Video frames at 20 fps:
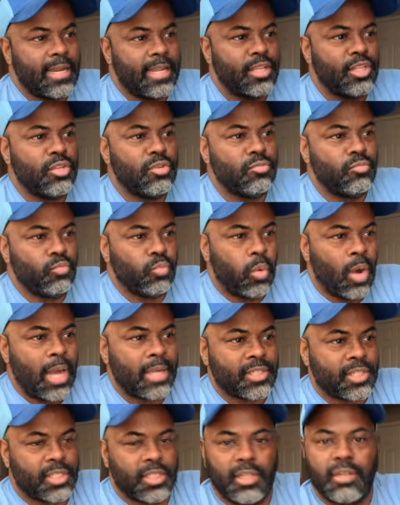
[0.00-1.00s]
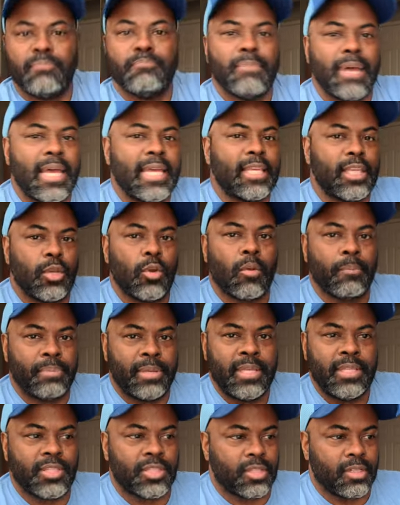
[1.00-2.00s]
and you watch them make your
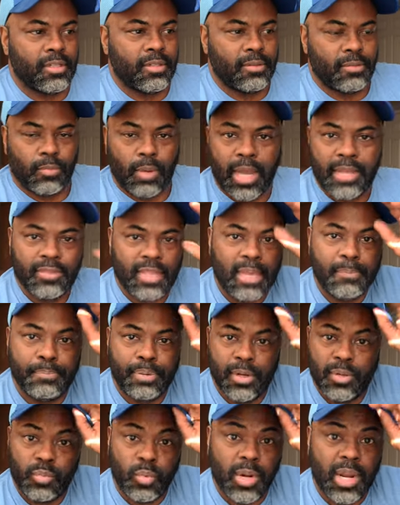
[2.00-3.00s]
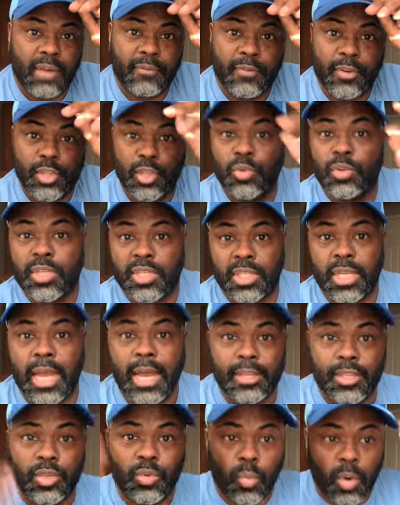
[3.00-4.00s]
pizza, right? And they put whatever you
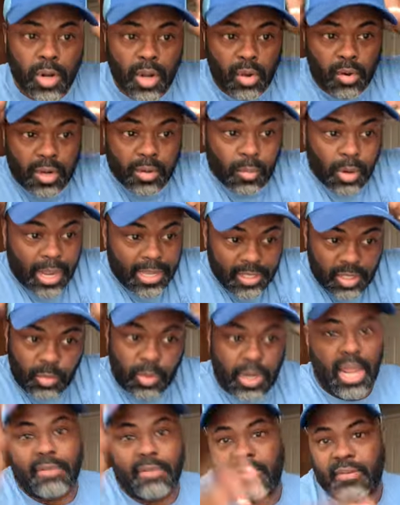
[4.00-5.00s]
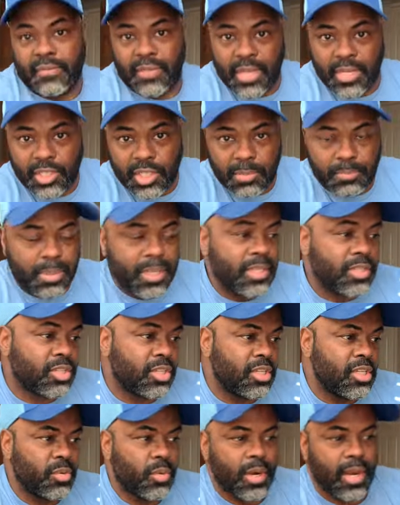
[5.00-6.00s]
decide you want on it, right? You want to have a veggie
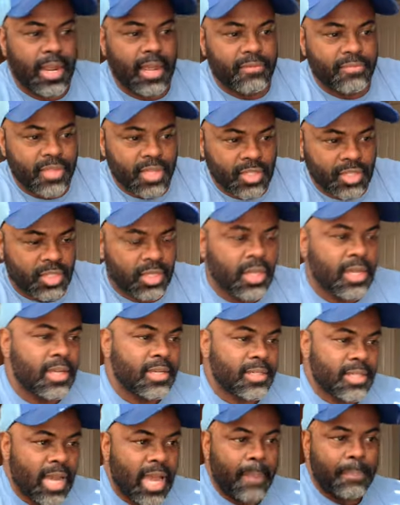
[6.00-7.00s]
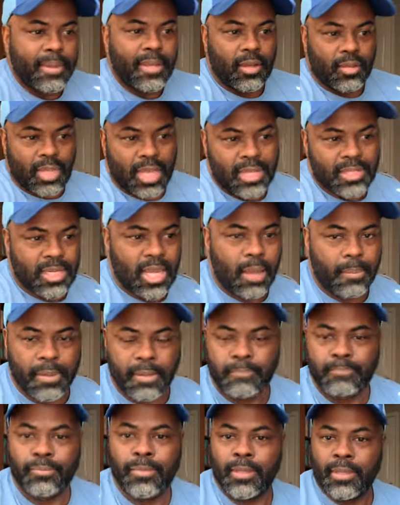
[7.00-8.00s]
pizza, you want to have this topping or that
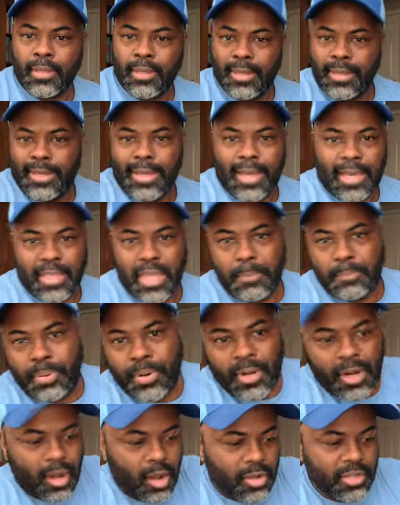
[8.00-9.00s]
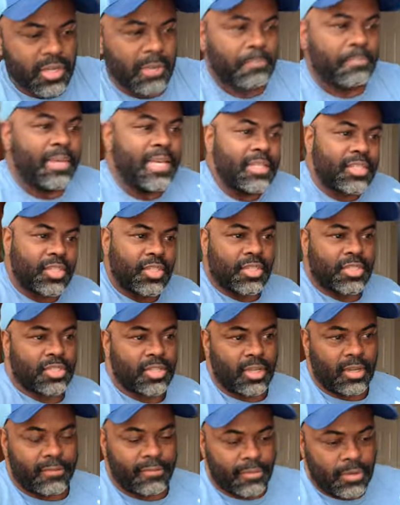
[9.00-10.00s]
topping, and they put all your pizza
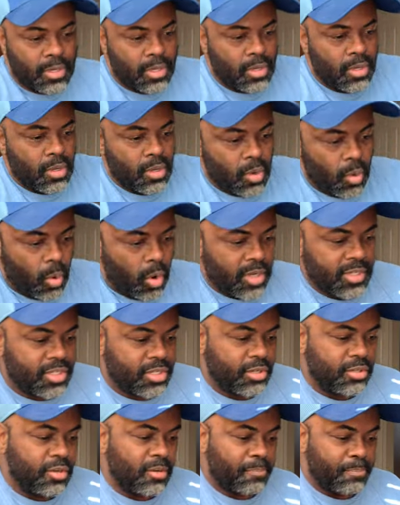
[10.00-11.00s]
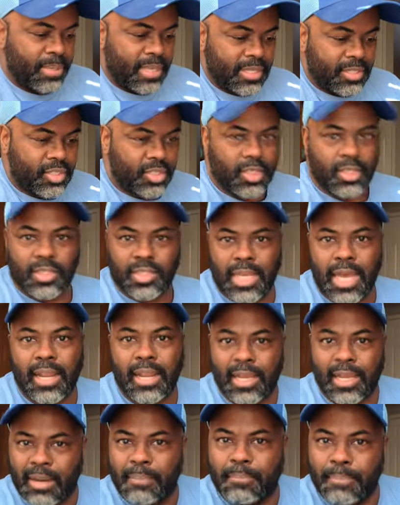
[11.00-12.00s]
stuff onto your pizza. It's kind of
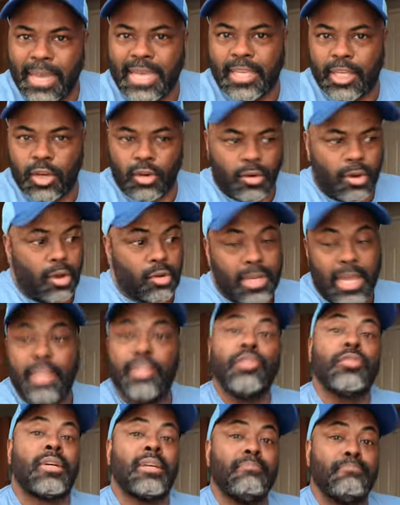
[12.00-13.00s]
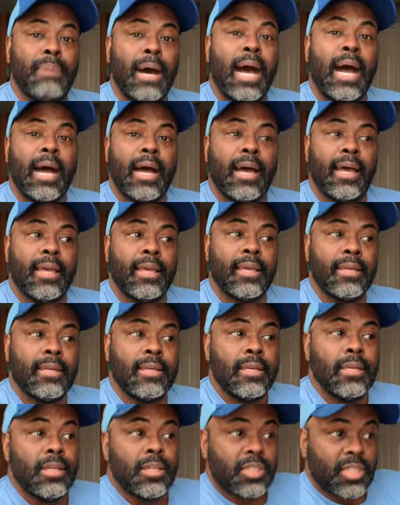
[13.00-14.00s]
like a bake your own. Now you can buy
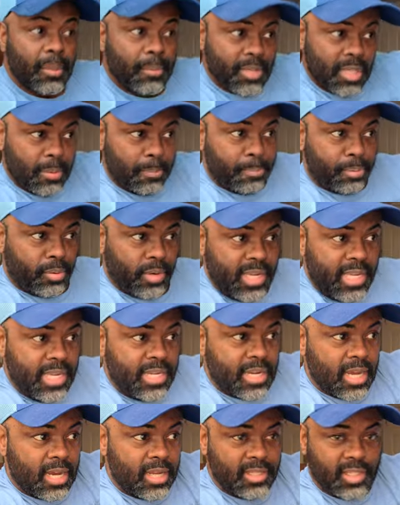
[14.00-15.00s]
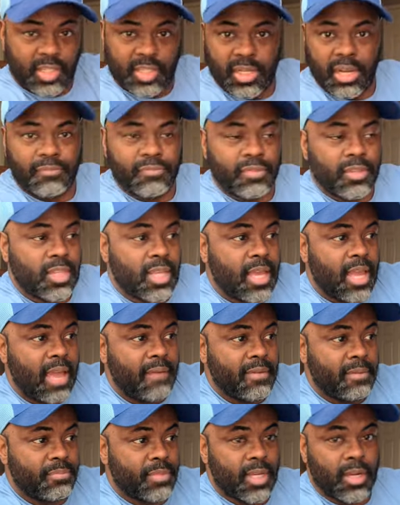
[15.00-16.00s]
some of the pre-done stuff that they have
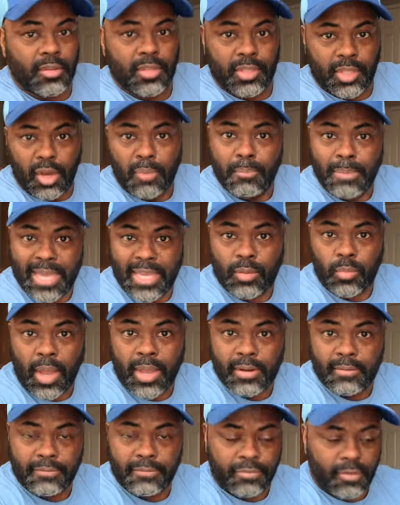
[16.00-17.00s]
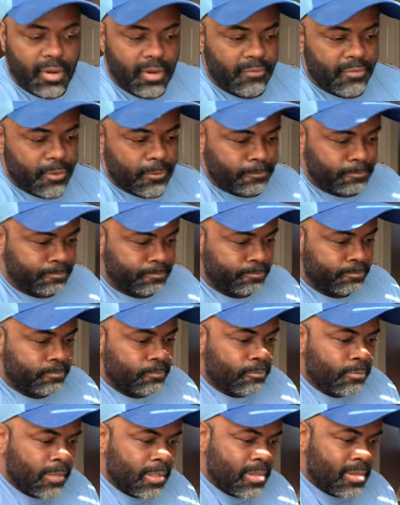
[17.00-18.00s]
up there that they'll make right in front of you.
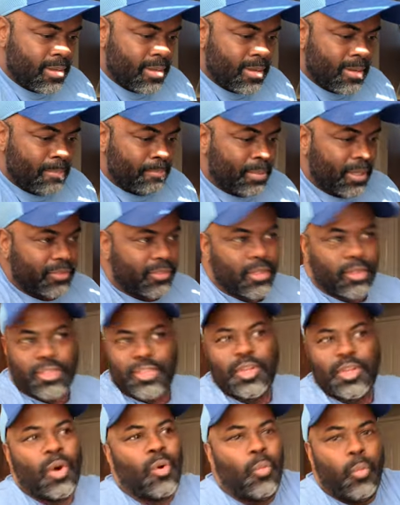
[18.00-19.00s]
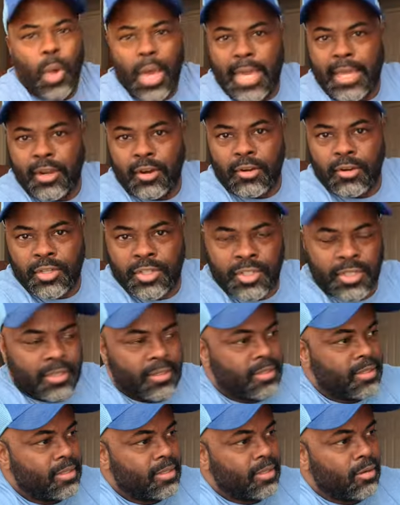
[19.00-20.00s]
But there's no waiters,
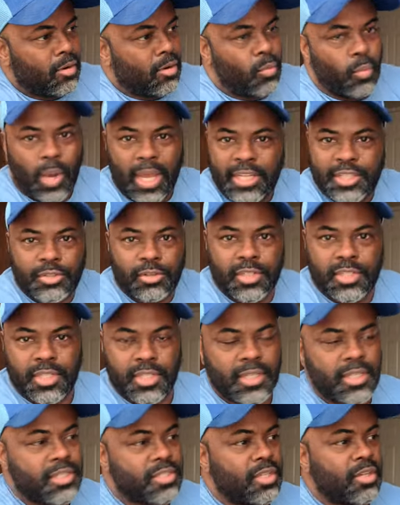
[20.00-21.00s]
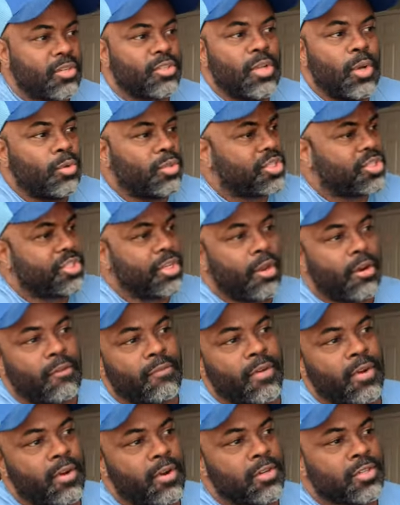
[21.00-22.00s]
or waitresses, there's no
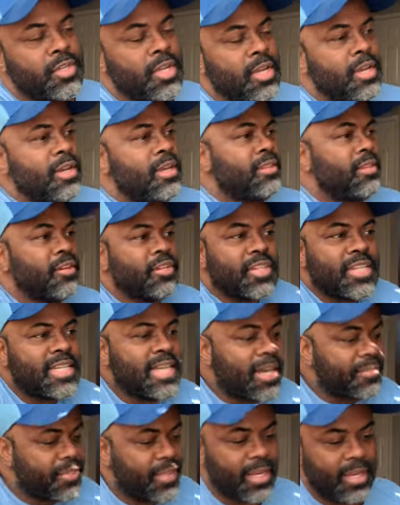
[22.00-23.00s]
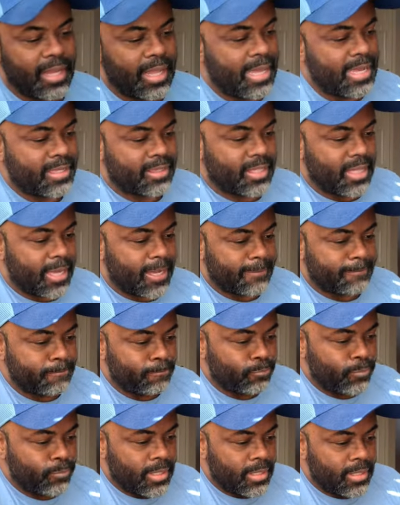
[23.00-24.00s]
servers, there's nothing like that.
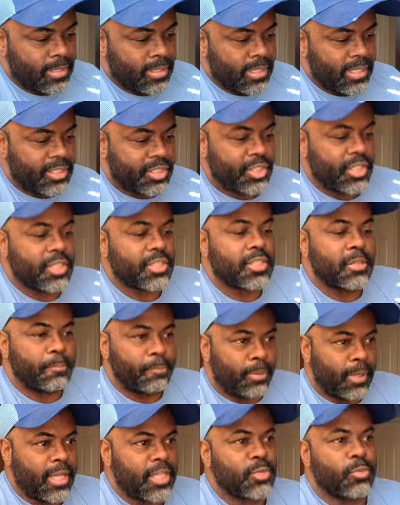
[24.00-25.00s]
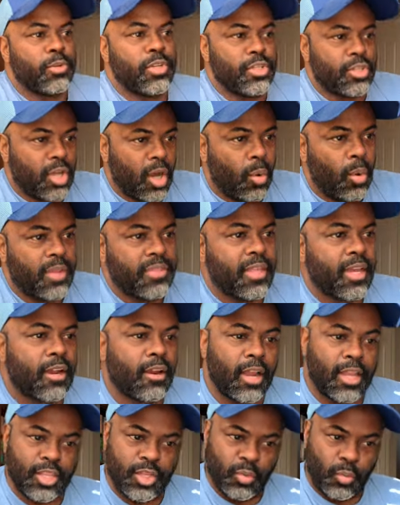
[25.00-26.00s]
It's just a place where you go in there
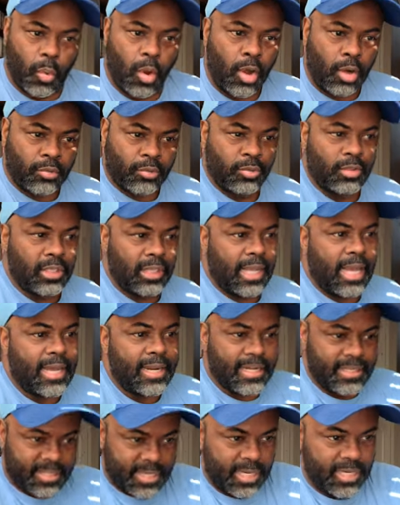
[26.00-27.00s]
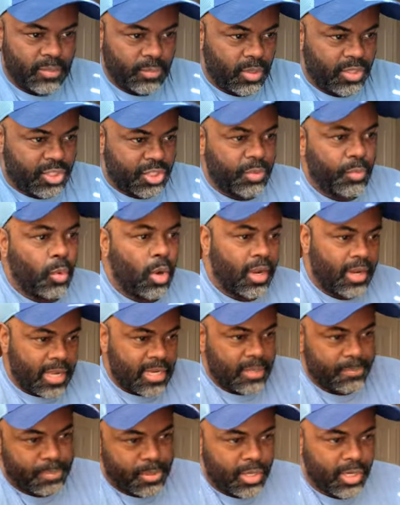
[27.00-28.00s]
and you walk through the line and tell them what you want, and
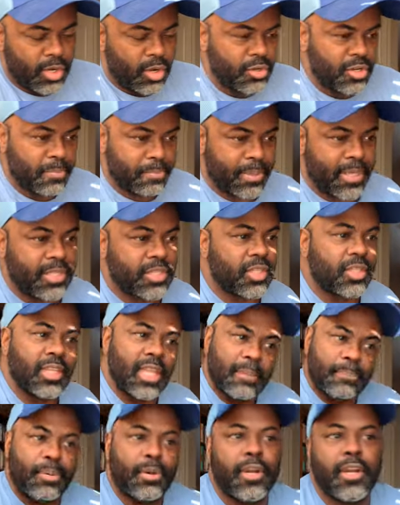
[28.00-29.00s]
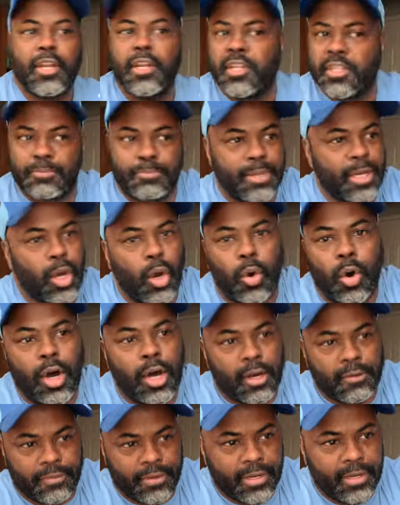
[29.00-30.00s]
they put it on your pizza. Then they put it in this big old
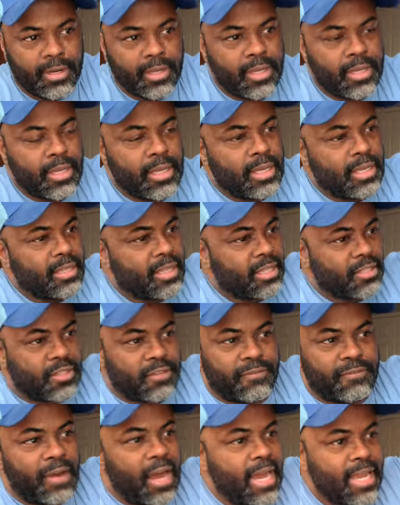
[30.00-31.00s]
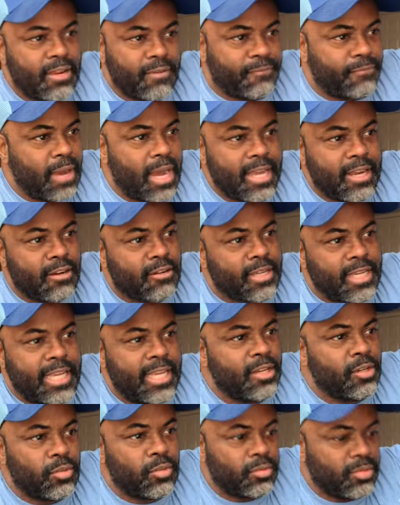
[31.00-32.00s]
oven that's fire, fire
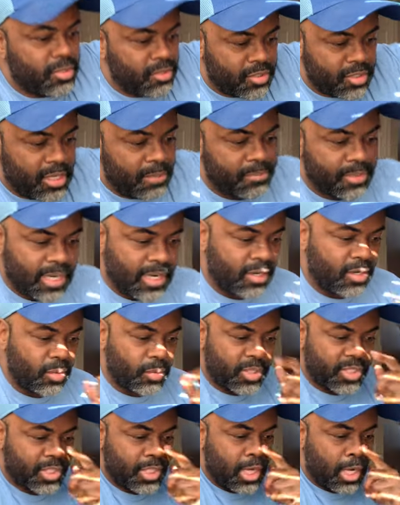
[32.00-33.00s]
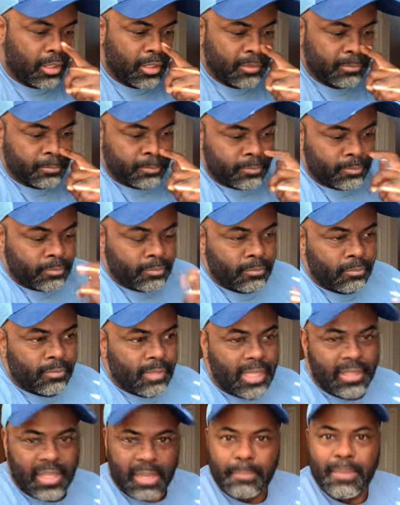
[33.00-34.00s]
kilned or something. I don't know what you call it.
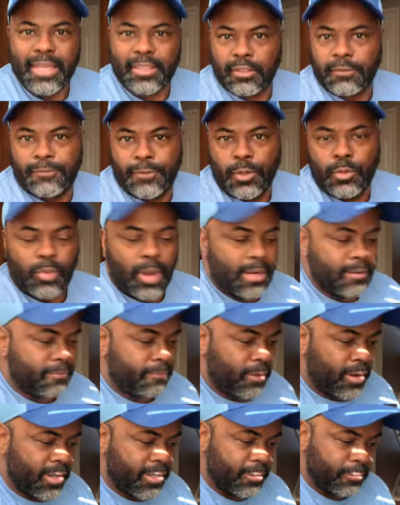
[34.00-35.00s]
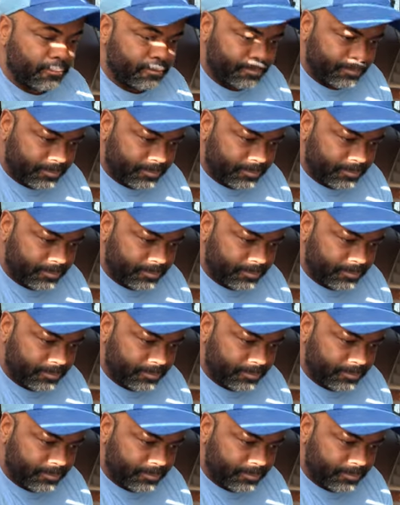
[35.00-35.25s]
And they make the food right in front of you.